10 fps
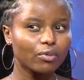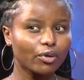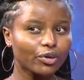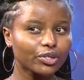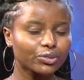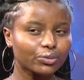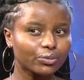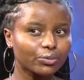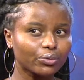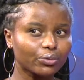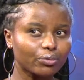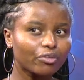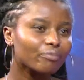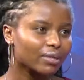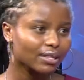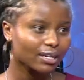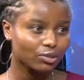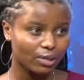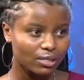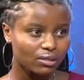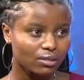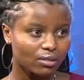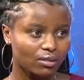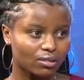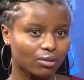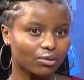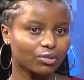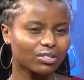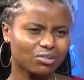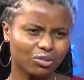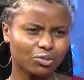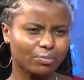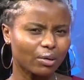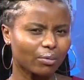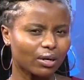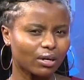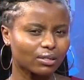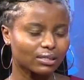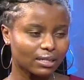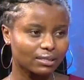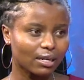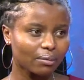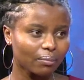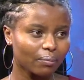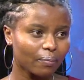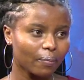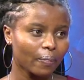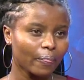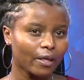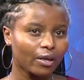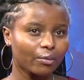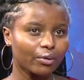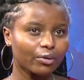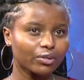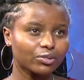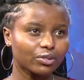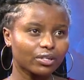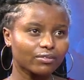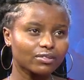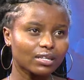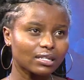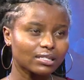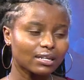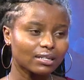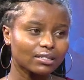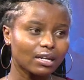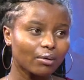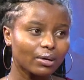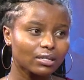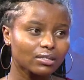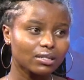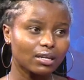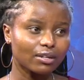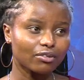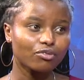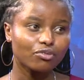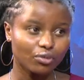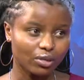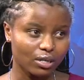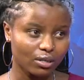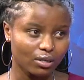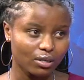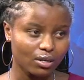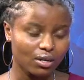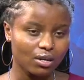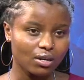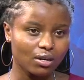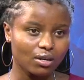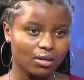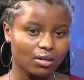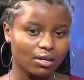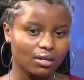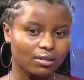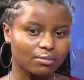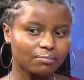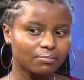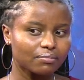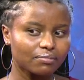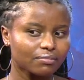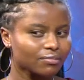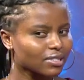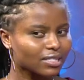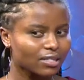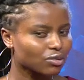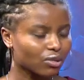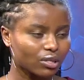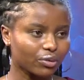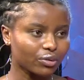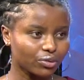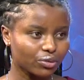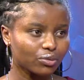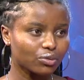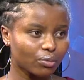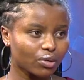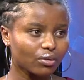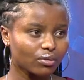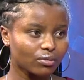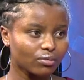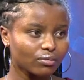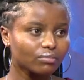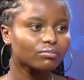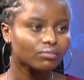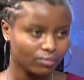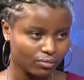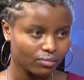We're going to... We've been there twice. This is going to be our third time. We're going to give sanitary towels and food. That's all that we're going to do tomorrow.